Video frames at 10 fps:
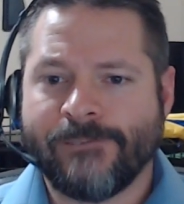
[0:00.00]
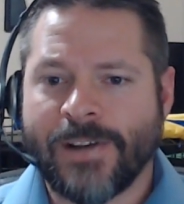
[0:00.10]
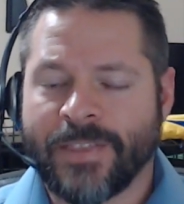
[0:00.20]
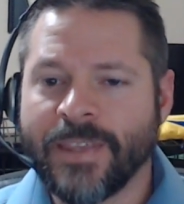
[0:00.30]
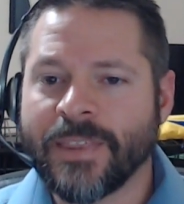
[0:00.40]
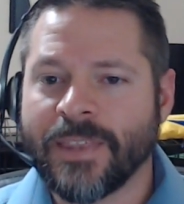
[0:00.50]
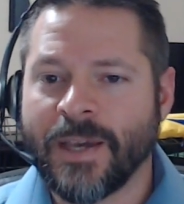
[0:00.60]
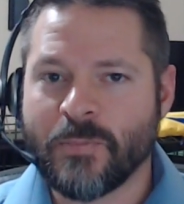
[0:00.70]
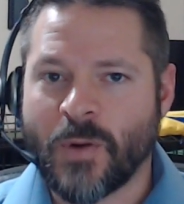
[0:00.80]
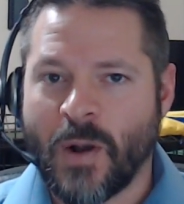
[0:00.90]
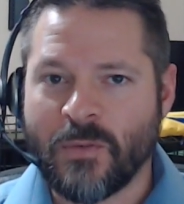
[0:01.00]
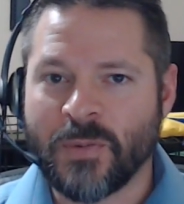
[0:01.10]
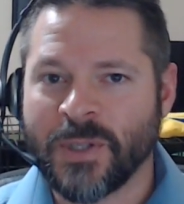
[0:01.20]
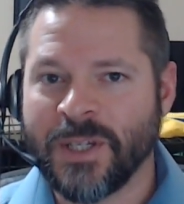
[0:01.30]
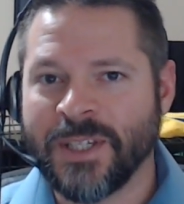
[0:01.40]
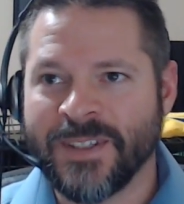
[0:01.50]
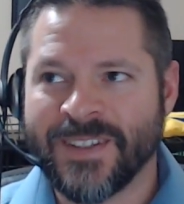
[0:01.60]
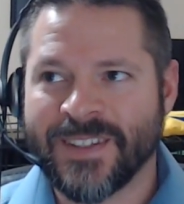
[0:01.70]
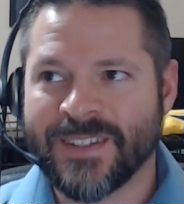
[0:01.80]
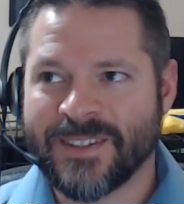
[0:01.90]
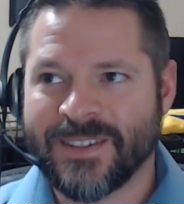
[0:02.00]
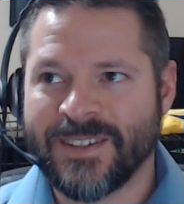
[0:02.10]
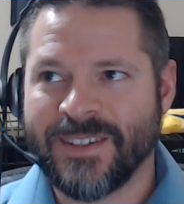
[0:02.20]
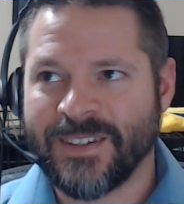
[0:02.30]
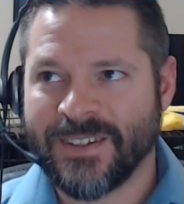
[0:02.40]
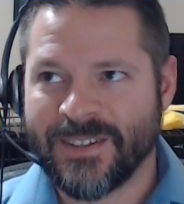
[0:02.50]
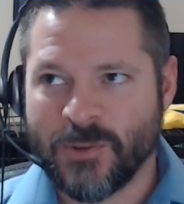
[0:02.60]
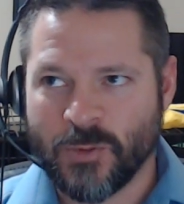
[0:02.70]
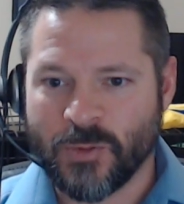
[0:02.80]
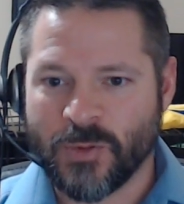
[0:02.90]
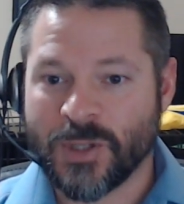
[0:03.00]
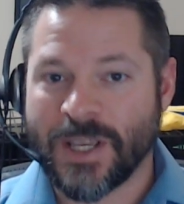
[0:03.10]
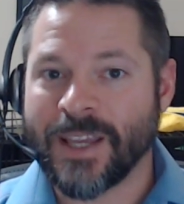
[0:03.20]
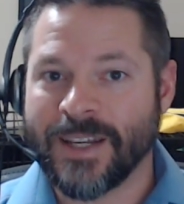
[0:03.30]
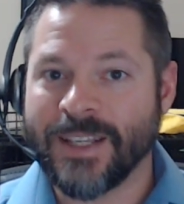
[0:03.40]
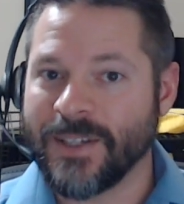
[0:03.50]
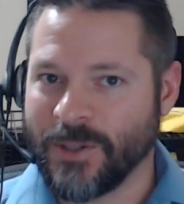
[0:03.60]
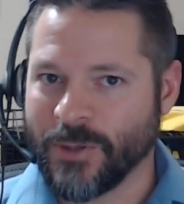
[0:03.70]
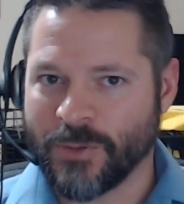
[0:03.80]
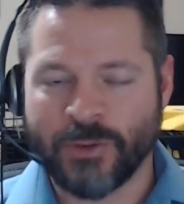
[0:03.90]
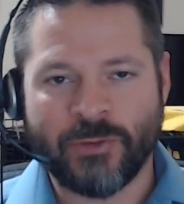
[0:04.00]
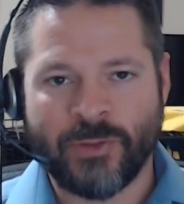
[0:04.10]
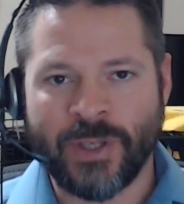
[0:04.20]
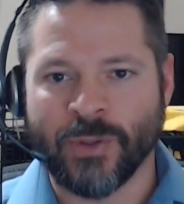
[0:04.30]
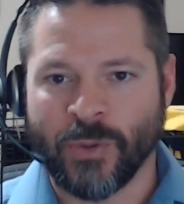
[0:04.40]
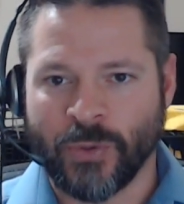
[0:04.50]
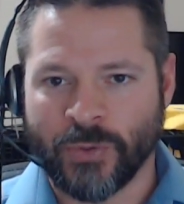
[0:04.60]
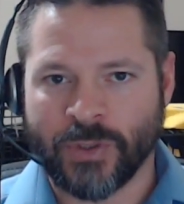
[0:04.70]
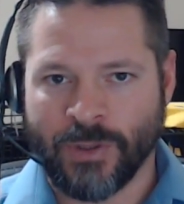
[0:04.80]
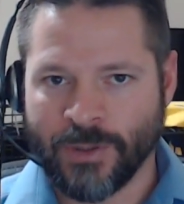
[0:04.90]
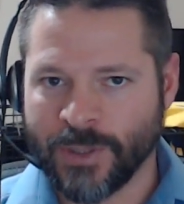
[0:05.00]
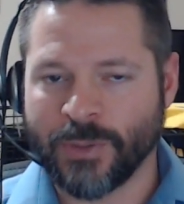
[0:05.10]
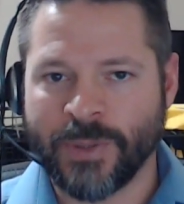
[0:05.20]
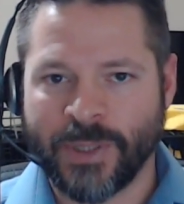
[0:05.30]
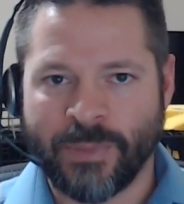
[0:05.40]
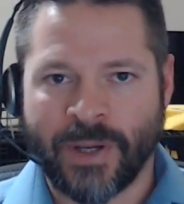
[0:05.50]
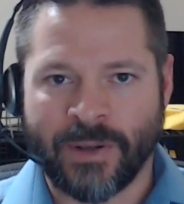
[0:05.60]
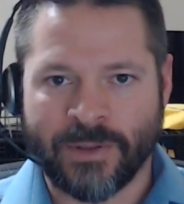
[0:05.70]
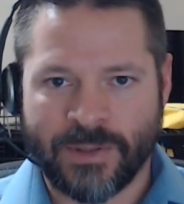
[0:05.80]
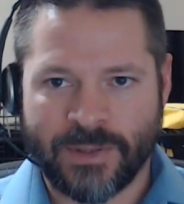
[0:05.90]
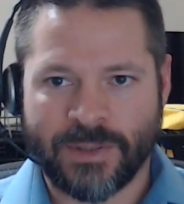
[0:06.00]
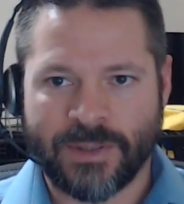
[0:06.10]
I think that probably this idea here reveals a little bit about